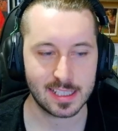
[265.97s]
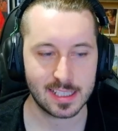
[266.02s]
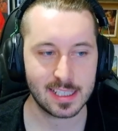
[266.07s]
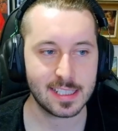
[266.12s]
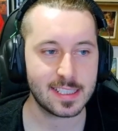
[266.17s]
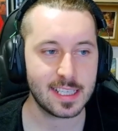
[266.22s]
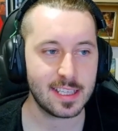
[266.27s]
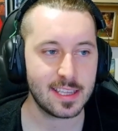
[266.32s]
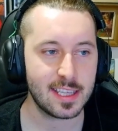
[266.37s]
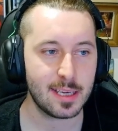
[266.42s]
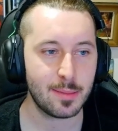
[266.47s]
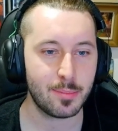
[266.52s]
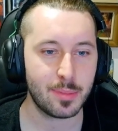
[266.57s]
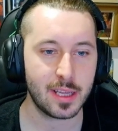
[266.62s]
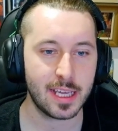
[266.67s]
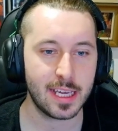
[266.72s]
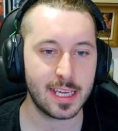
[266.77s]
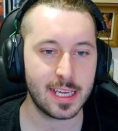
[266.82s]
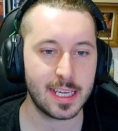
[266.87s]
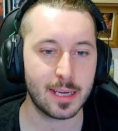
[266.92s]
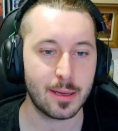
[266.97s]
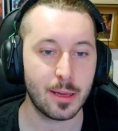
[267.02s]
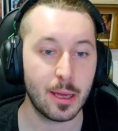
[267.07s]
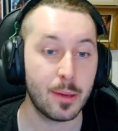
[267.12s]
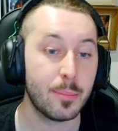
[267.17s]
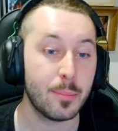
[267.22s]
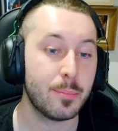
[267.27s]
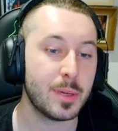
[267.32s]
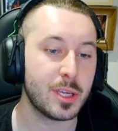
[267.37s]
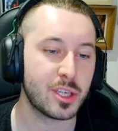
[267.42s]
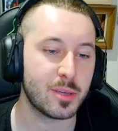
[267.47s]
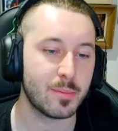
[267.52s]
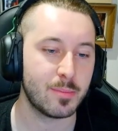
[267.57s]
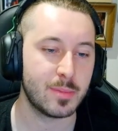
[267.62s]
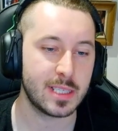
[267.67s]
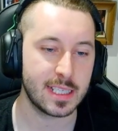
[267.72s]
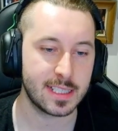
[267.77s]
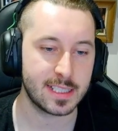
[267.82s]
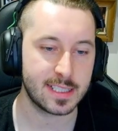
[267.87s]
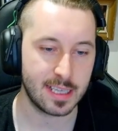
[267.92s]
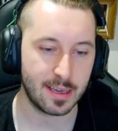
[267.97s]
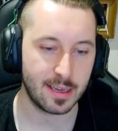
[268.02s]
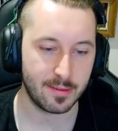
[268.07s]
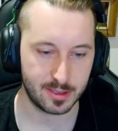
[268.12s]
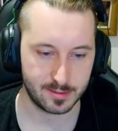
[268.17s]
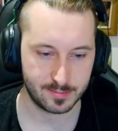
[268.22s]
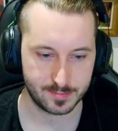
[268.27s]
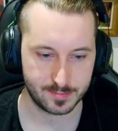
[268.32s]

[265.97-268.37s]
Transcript: Let's say they play bishop d7,